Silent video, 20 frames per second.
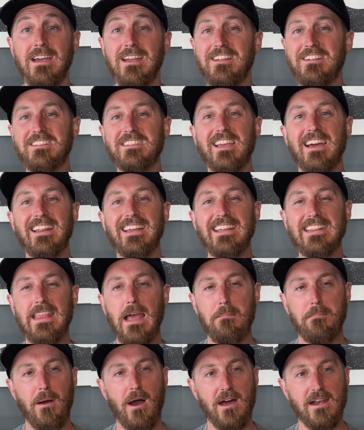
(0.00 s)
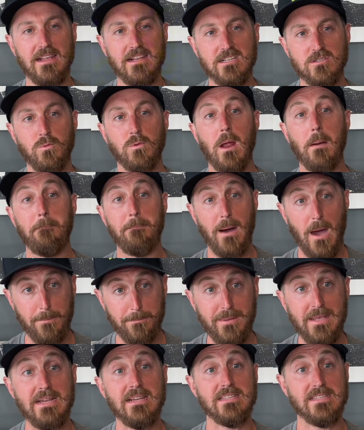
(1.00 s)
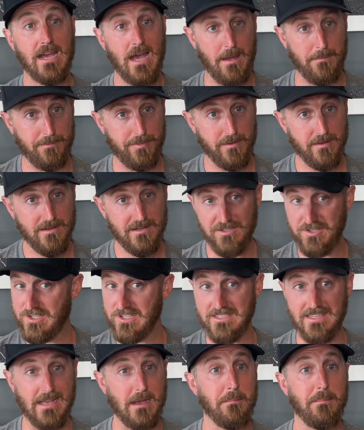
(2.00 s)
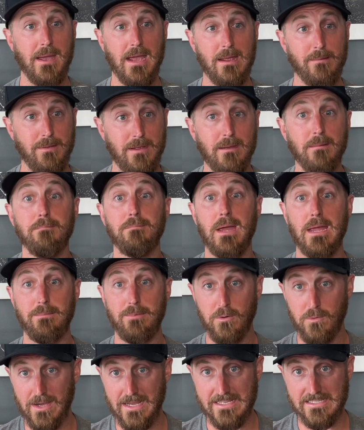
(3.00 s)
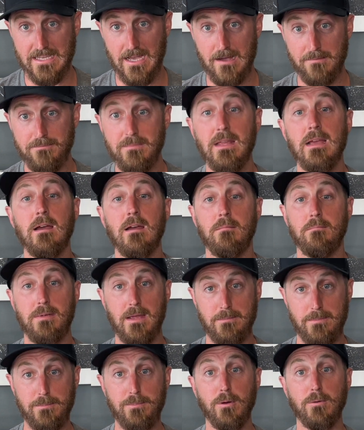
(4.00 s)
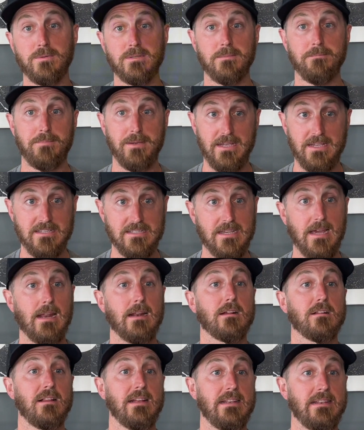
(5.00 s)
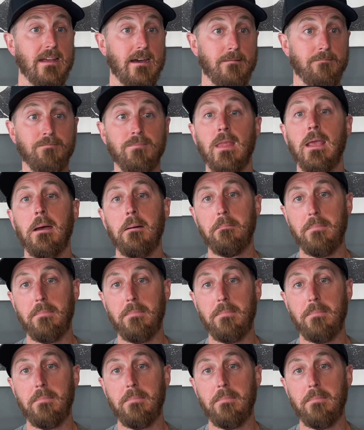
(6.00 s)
You just got to get that potty because when a puppy is up, it's just like a baby. Baby wakes up, baby poops and pees, you got to clean it up.